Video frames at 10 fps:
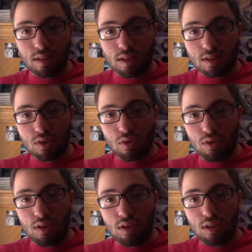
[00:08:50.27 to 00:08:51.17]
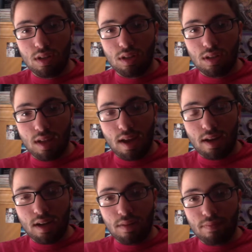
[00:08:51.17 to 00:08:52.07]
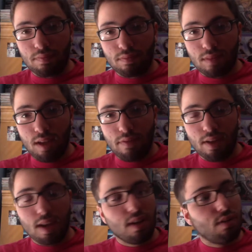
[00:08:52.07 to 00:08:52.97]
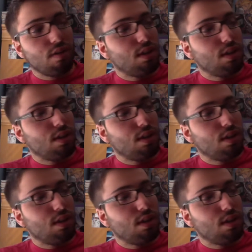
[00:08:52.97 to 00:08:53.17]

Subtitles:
school at FAU.